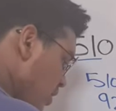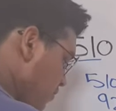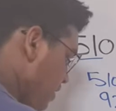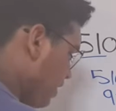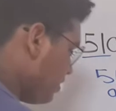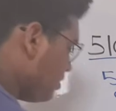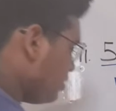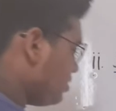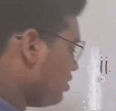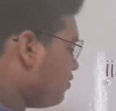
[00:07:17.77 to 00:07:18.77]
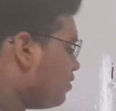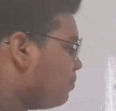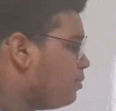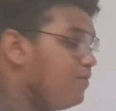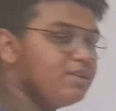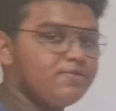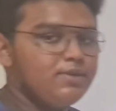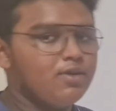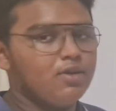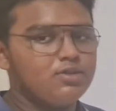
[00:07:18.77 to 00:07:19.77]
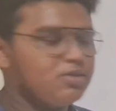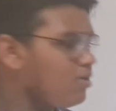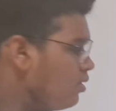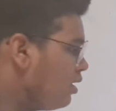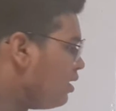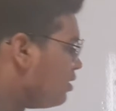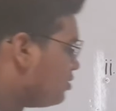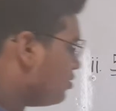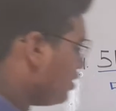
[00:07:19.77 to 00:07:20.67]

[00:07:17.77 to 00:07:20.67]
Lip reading: we had done this in our previous video also. So